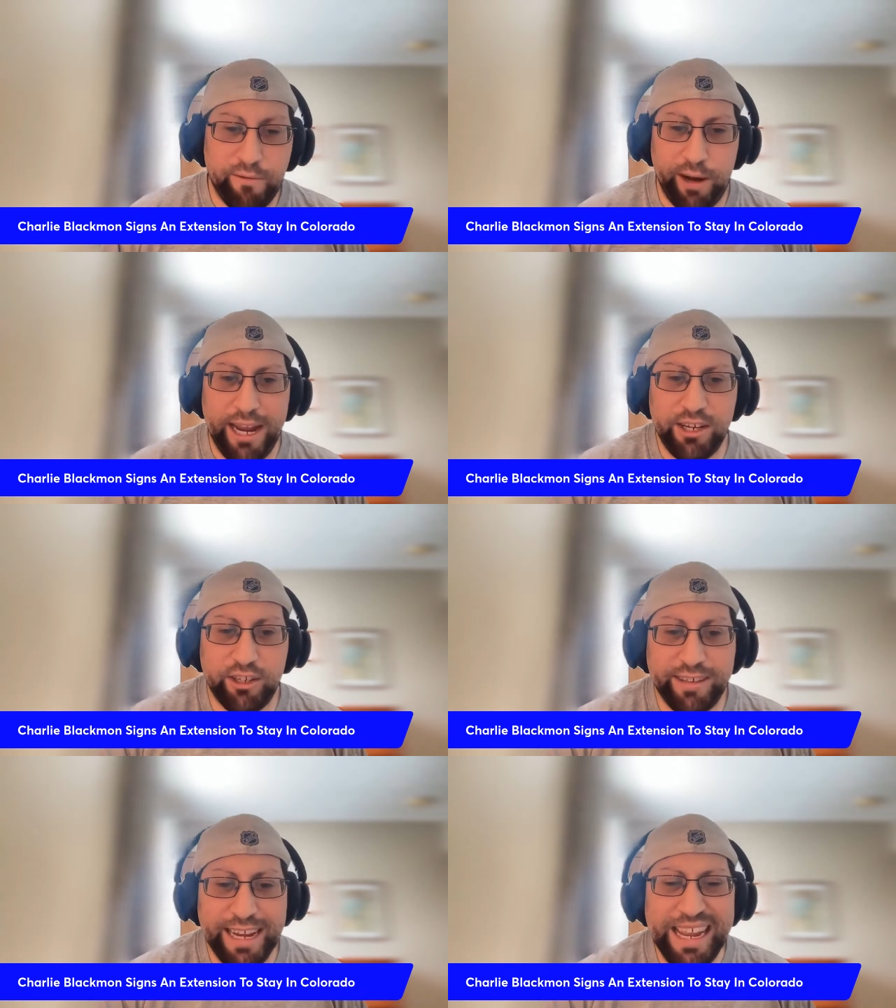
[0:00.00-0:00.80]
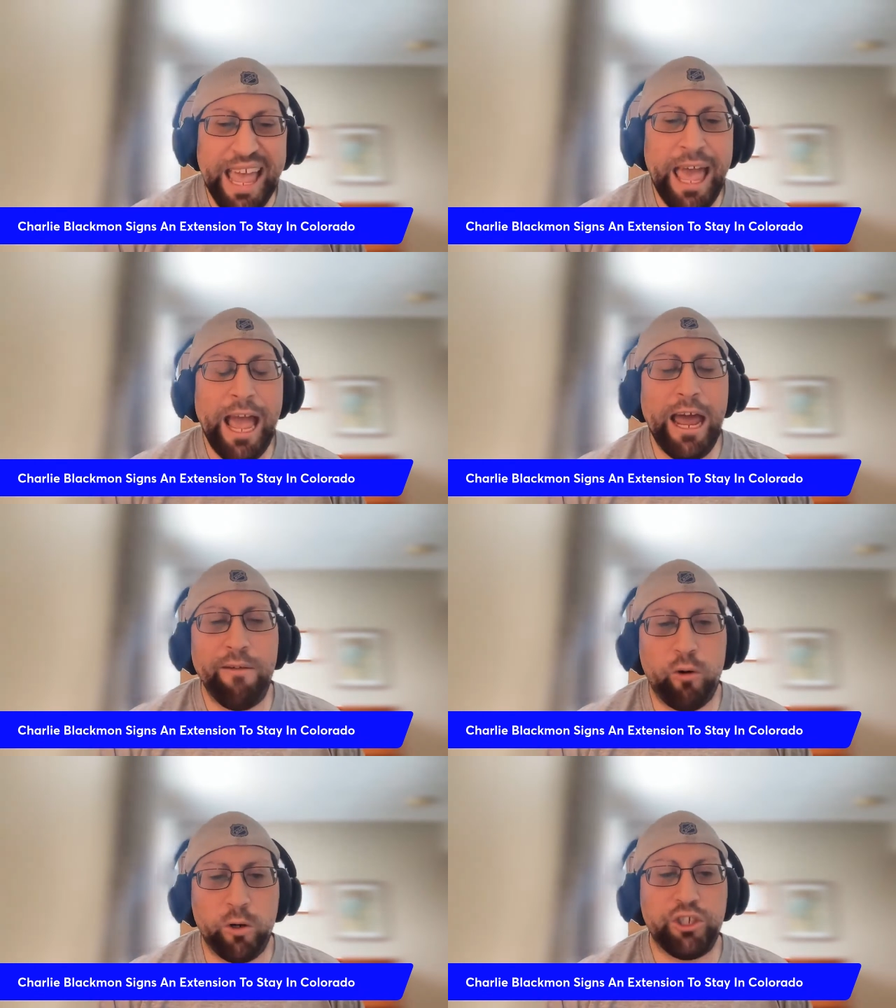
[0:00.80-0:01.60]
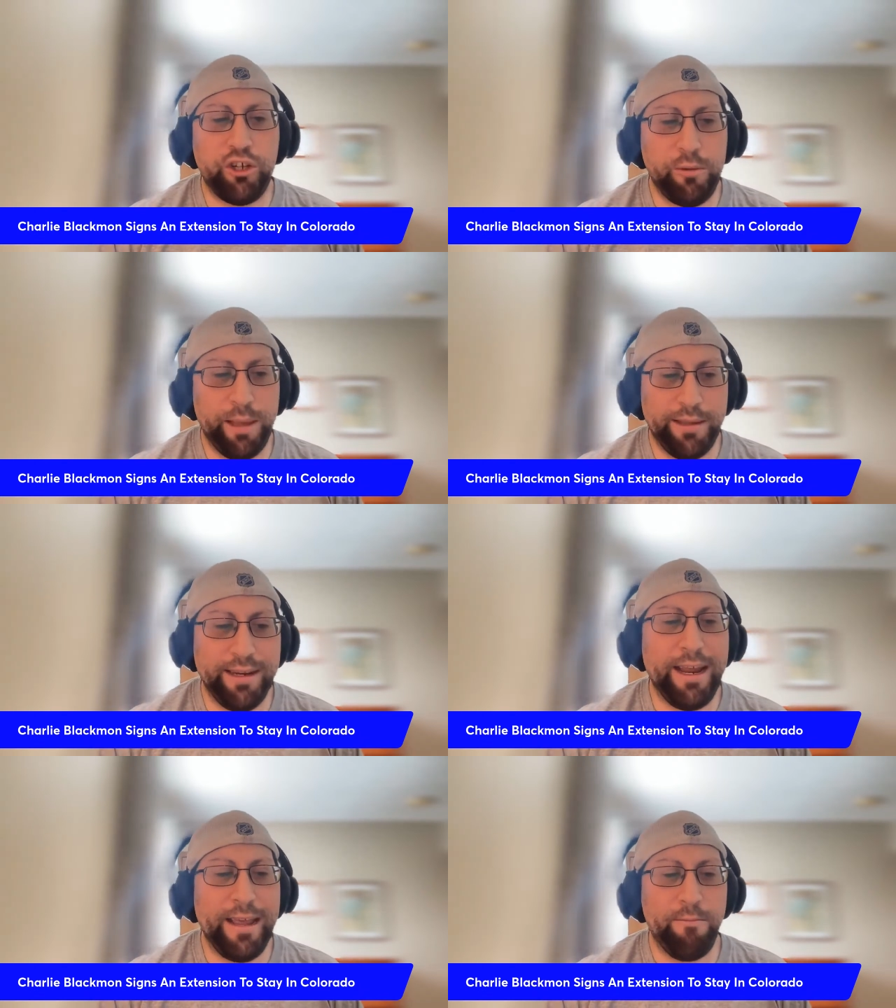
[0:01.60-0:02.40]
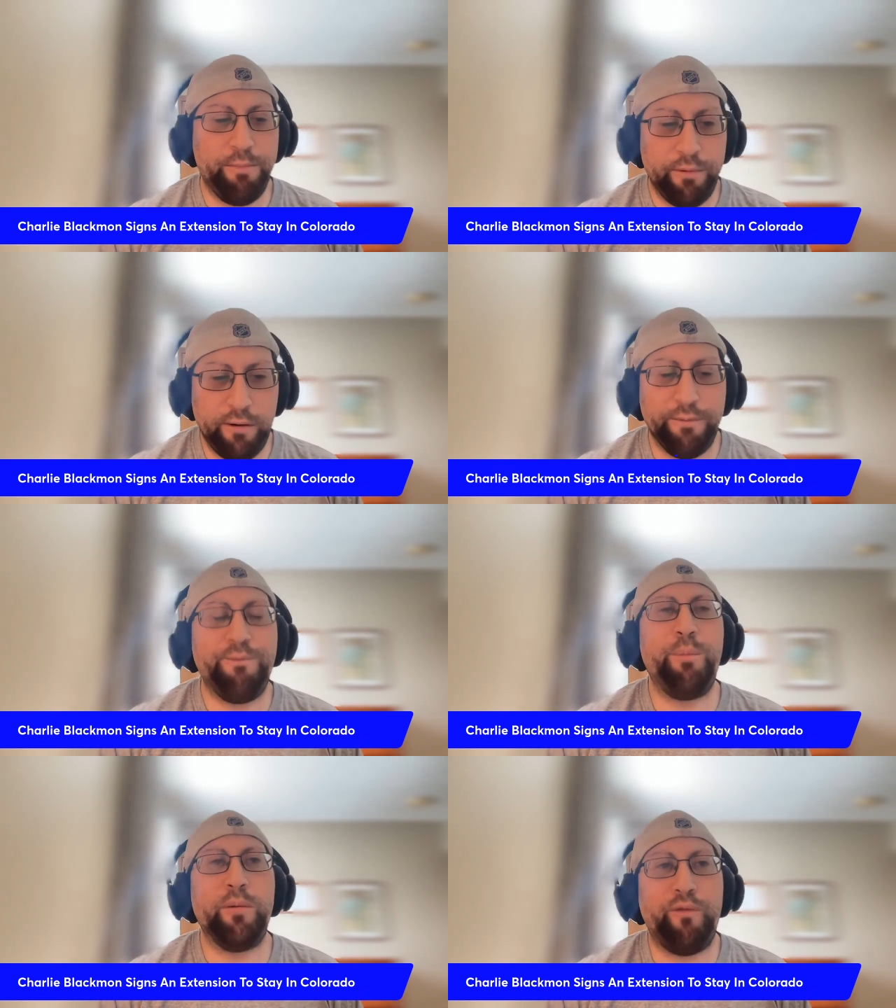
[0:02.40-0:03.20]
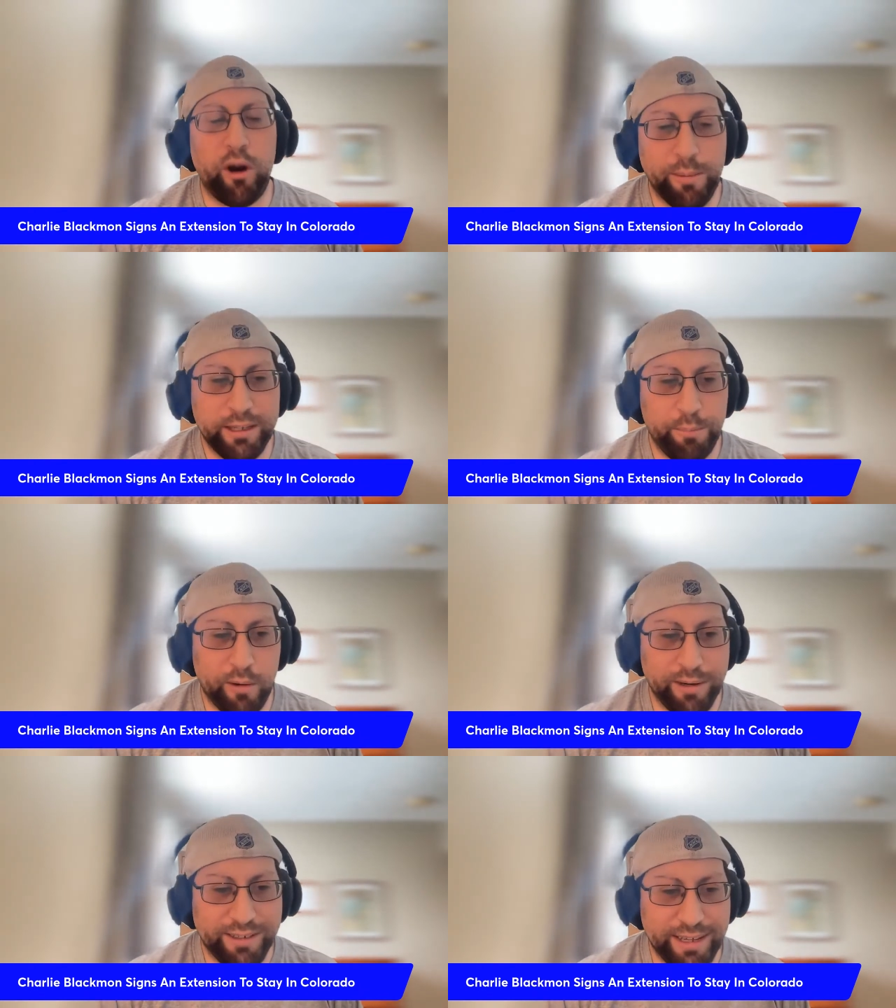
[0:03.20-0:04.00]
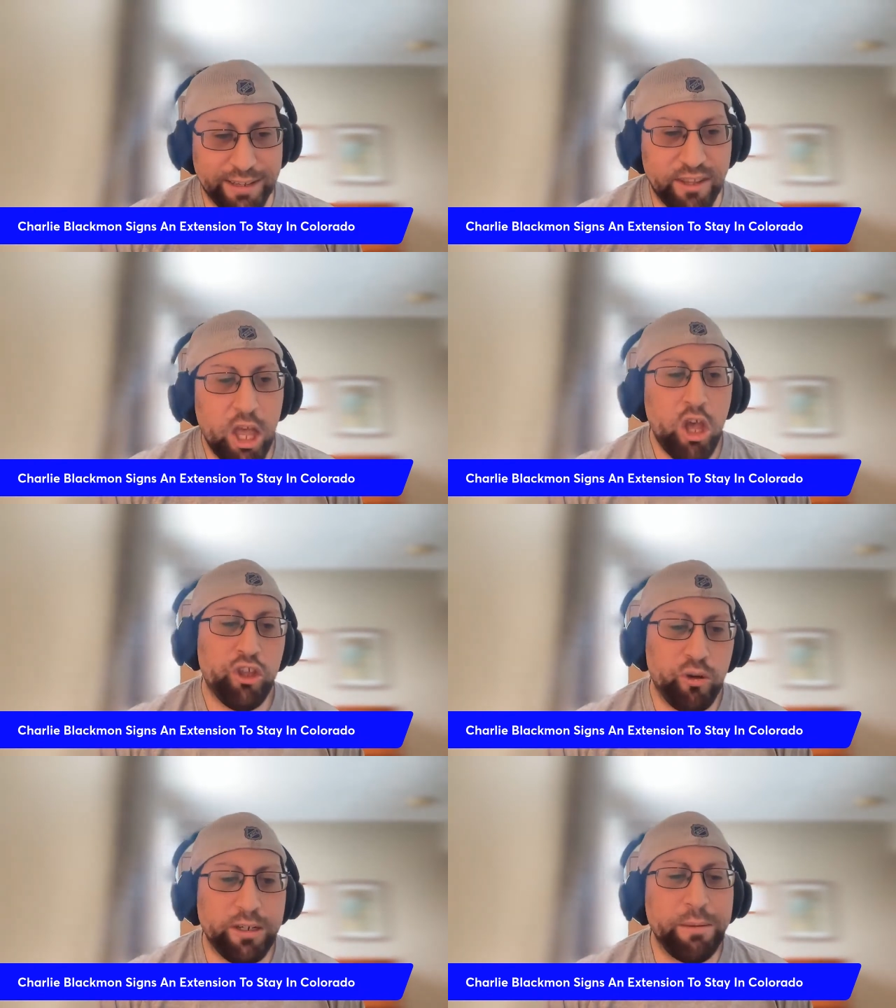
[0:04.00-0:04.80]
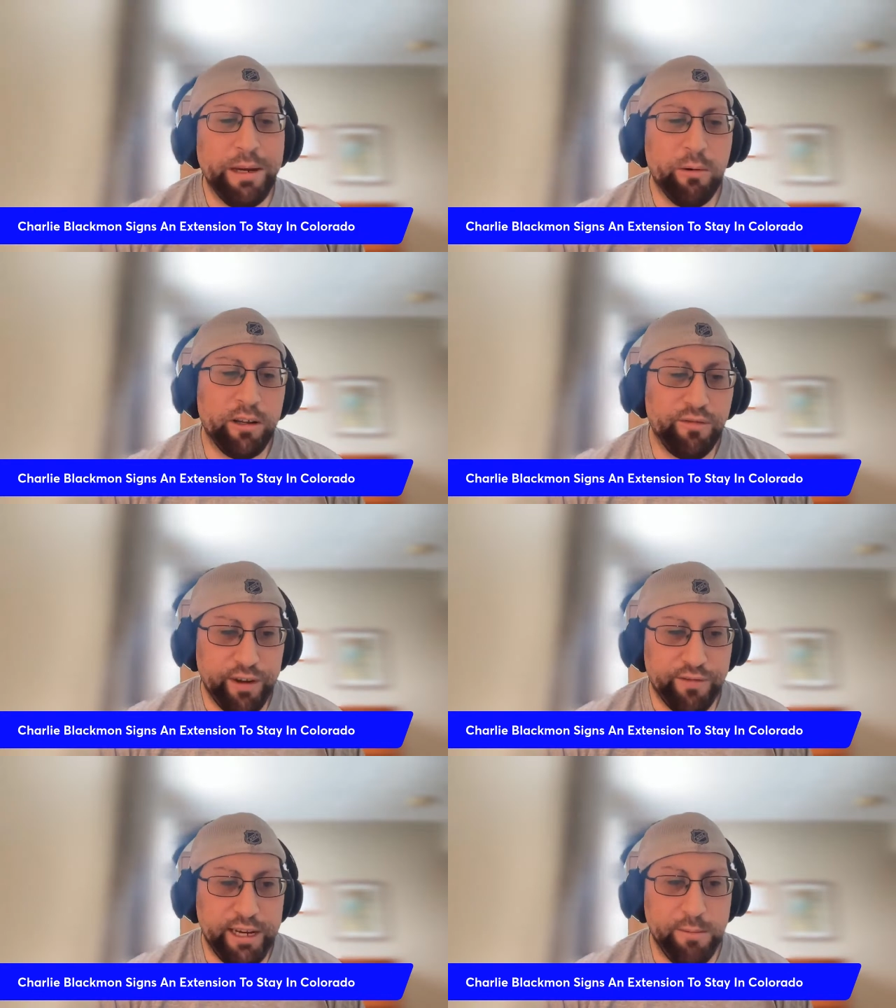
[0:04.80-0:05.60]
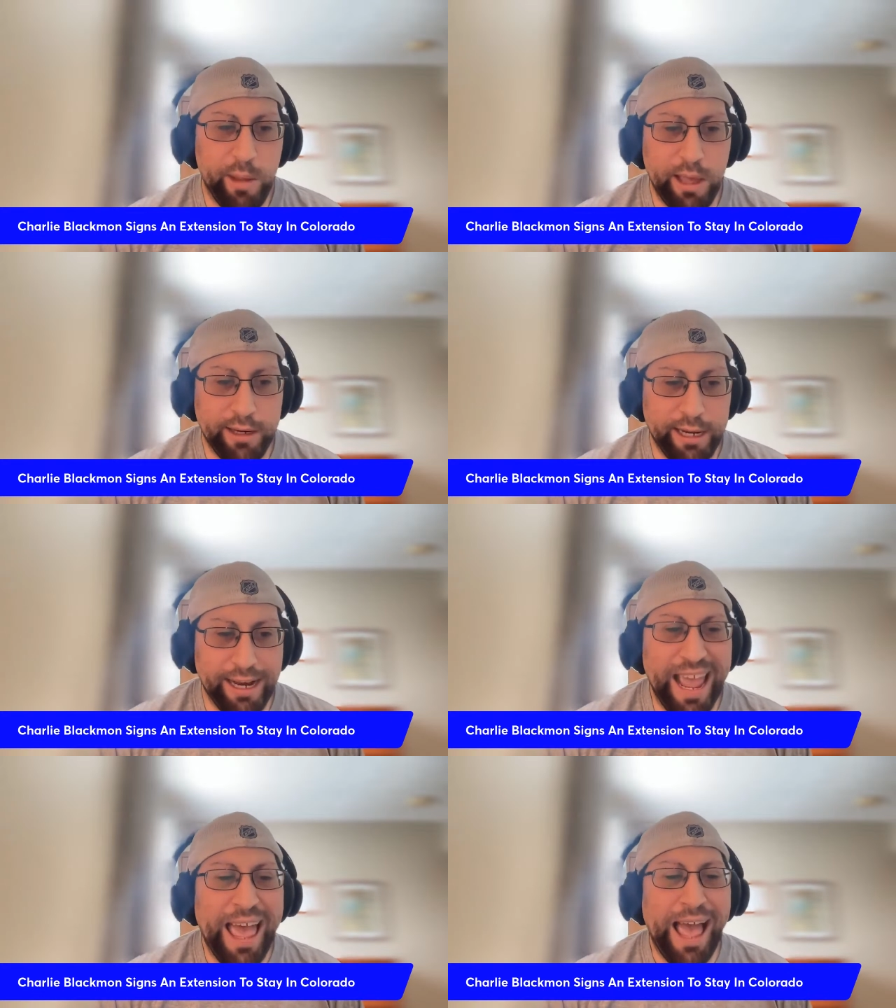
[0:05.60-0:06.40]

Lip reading: free agency, and of course $2 million in performance bonuses. So it could be worth $15 million.